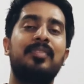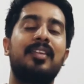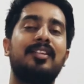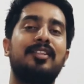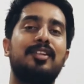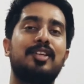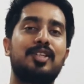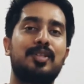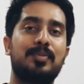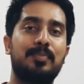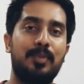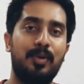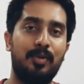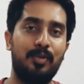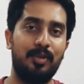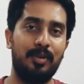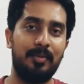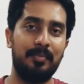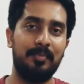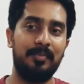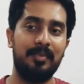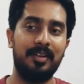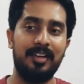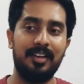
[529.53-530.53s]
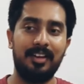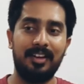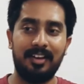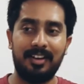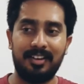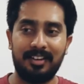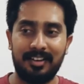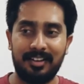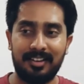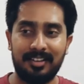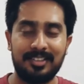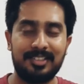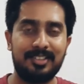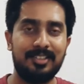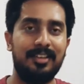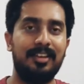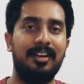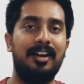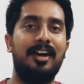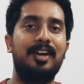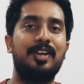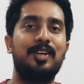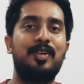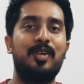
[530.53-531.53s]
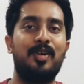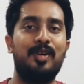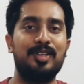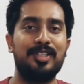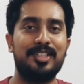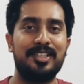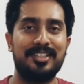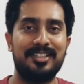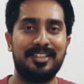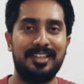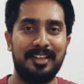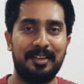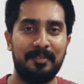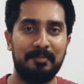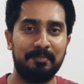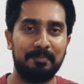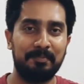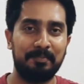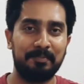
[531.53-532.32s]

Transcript: this poem unconsciously.